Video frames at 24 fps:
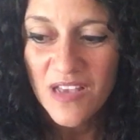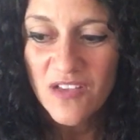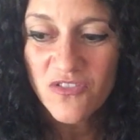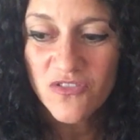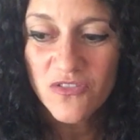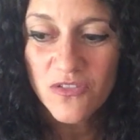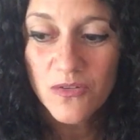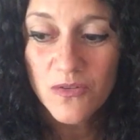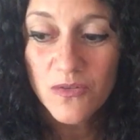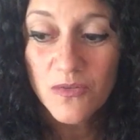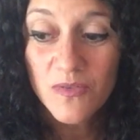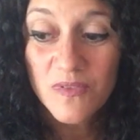
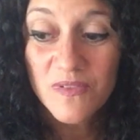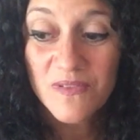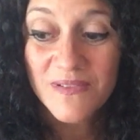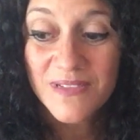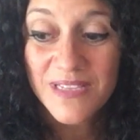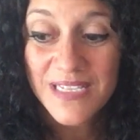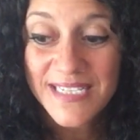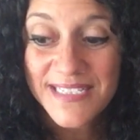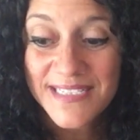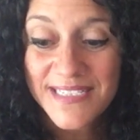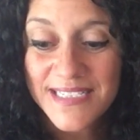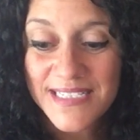So um,
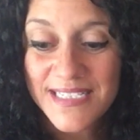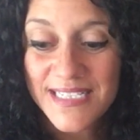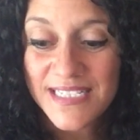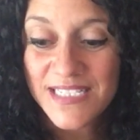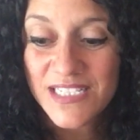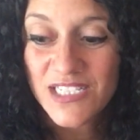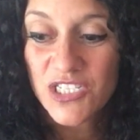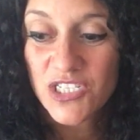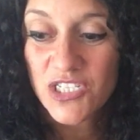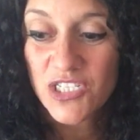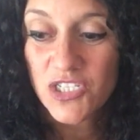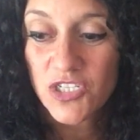let's
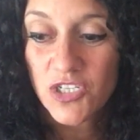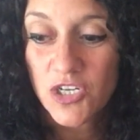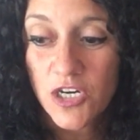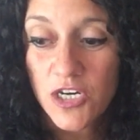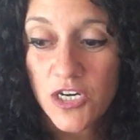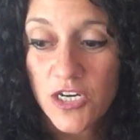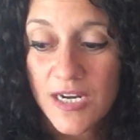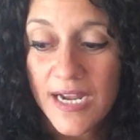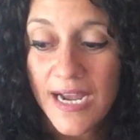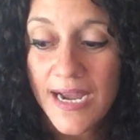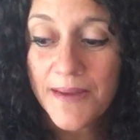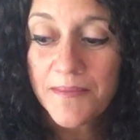
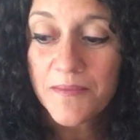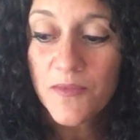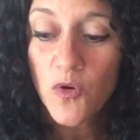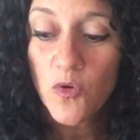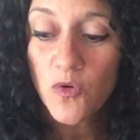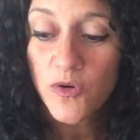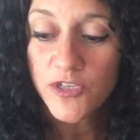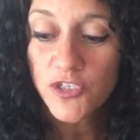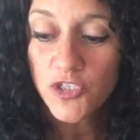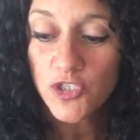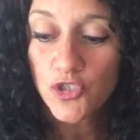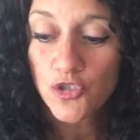start. I'm
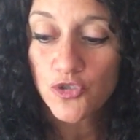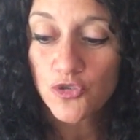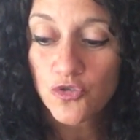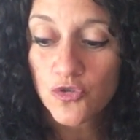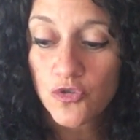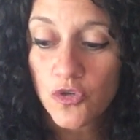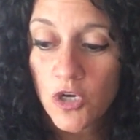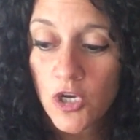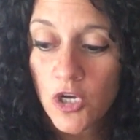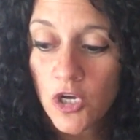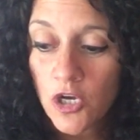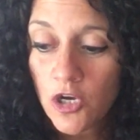going
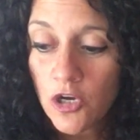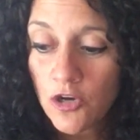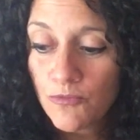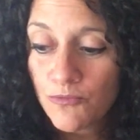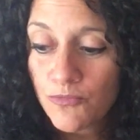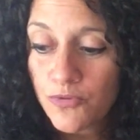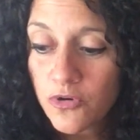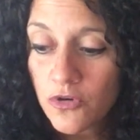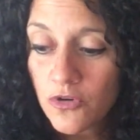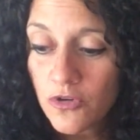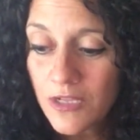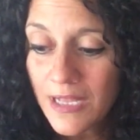to
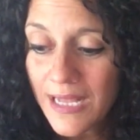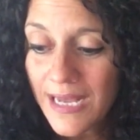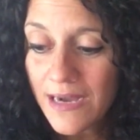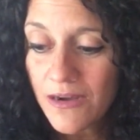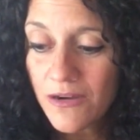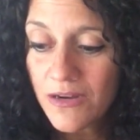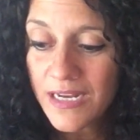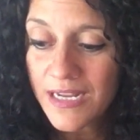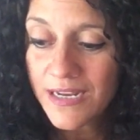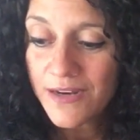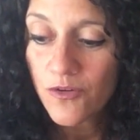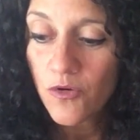pull
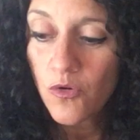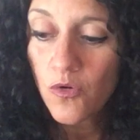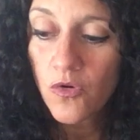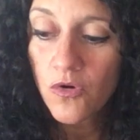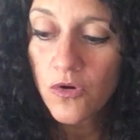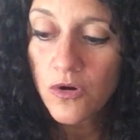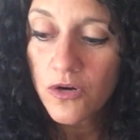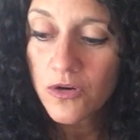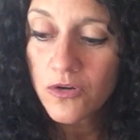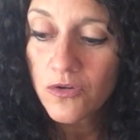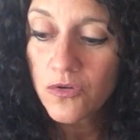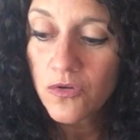out an
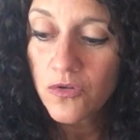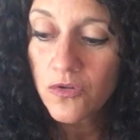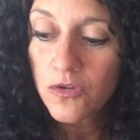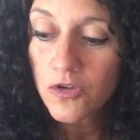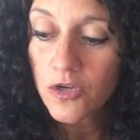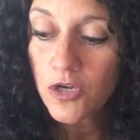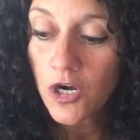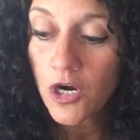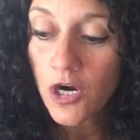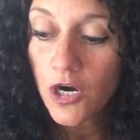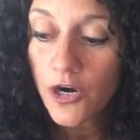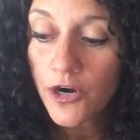oracle
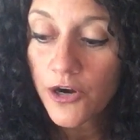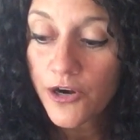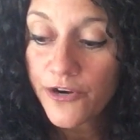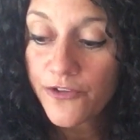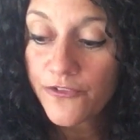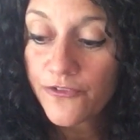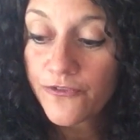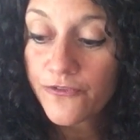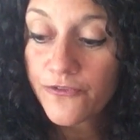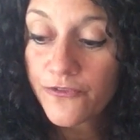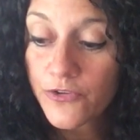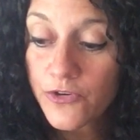card
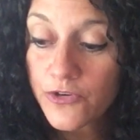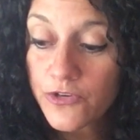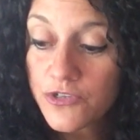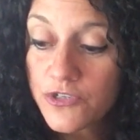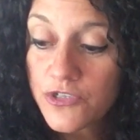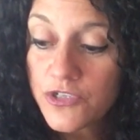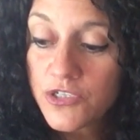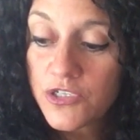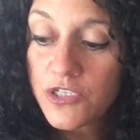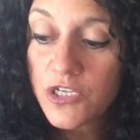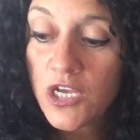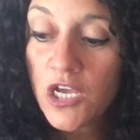
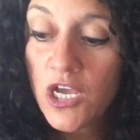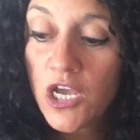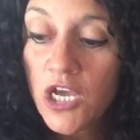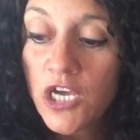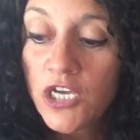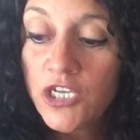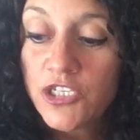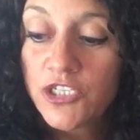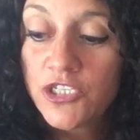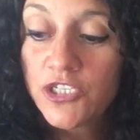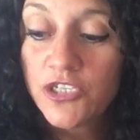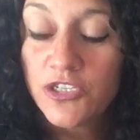first
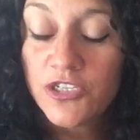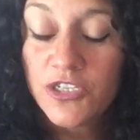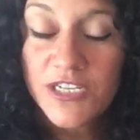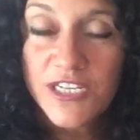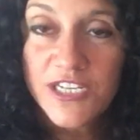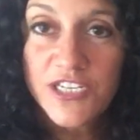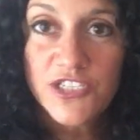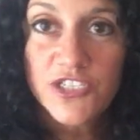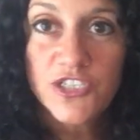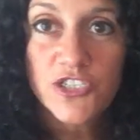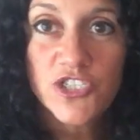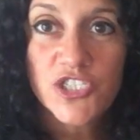to look
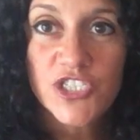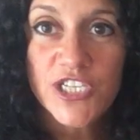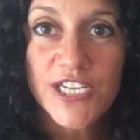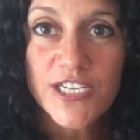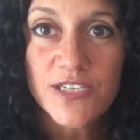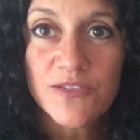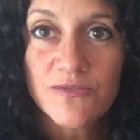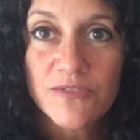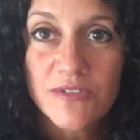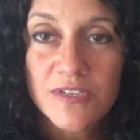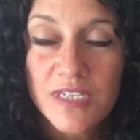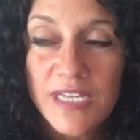at your
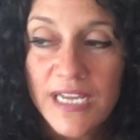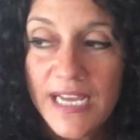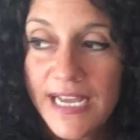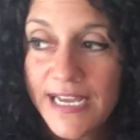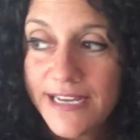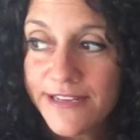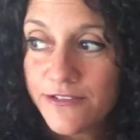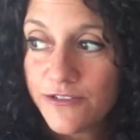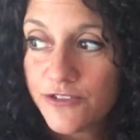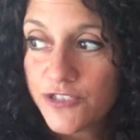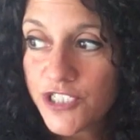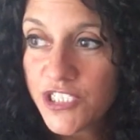general
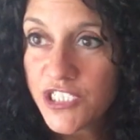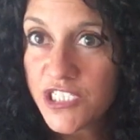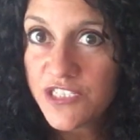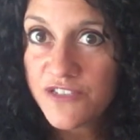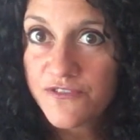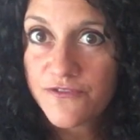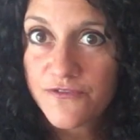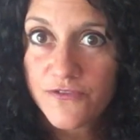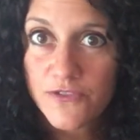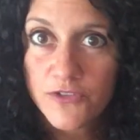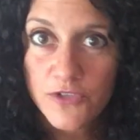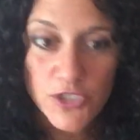energy
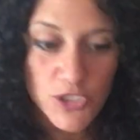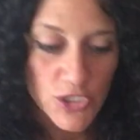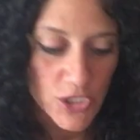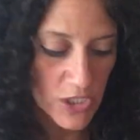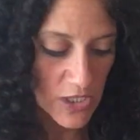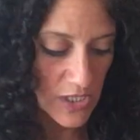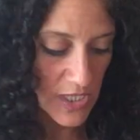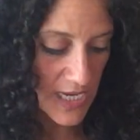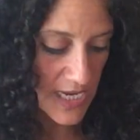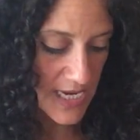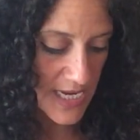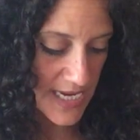for
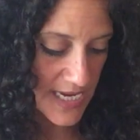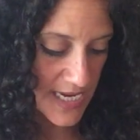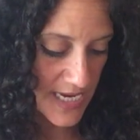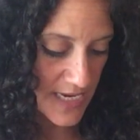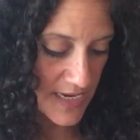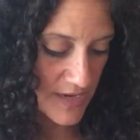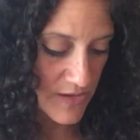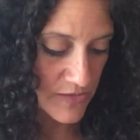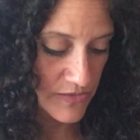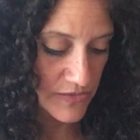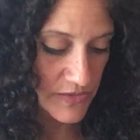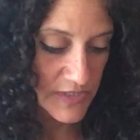July
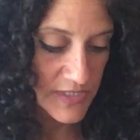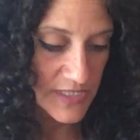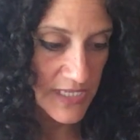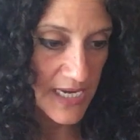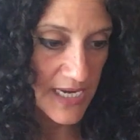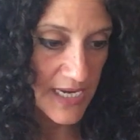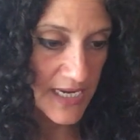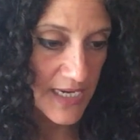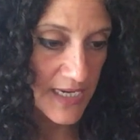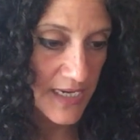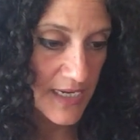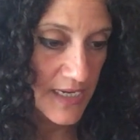earth
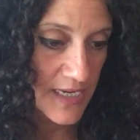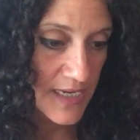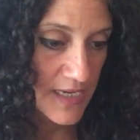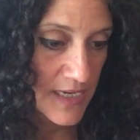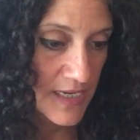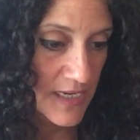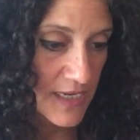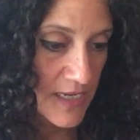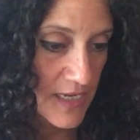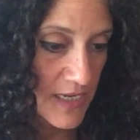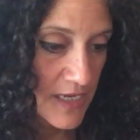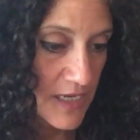sign.
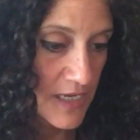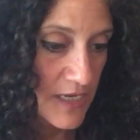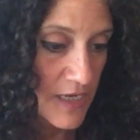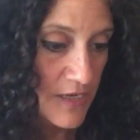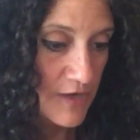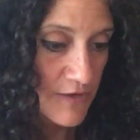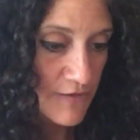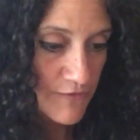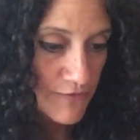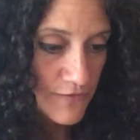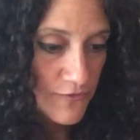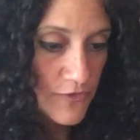
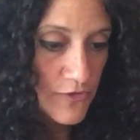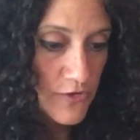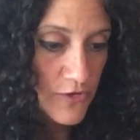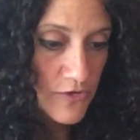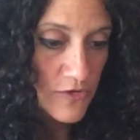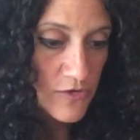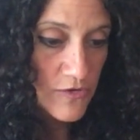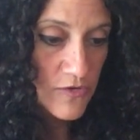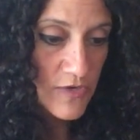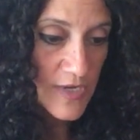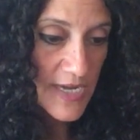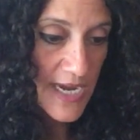
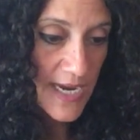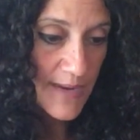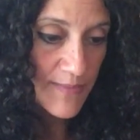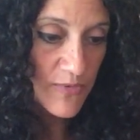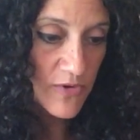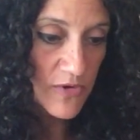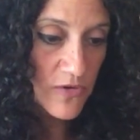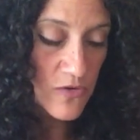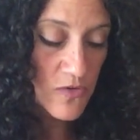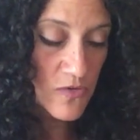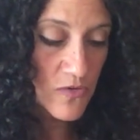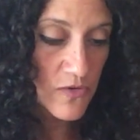Virgo,
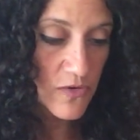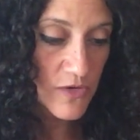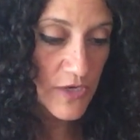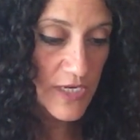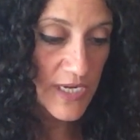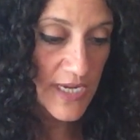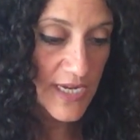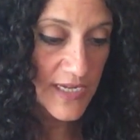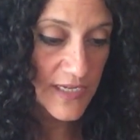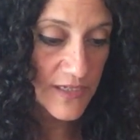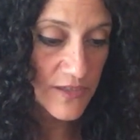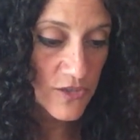
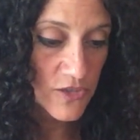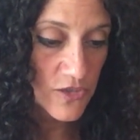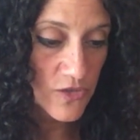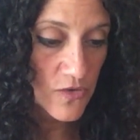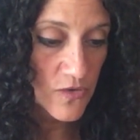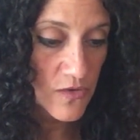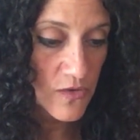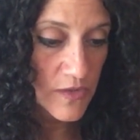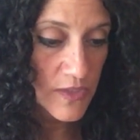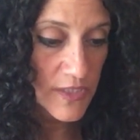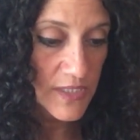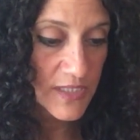Capricorn, and
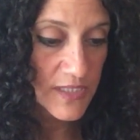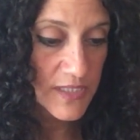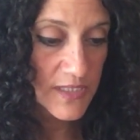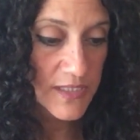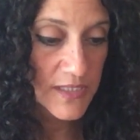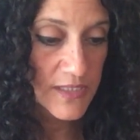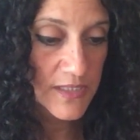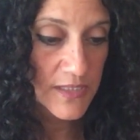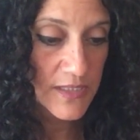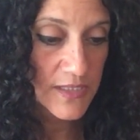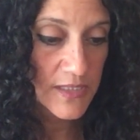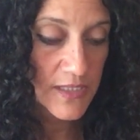
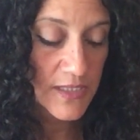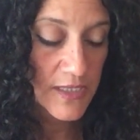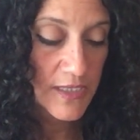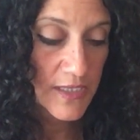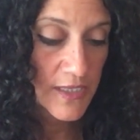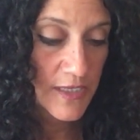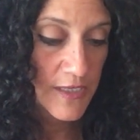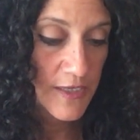Taurus.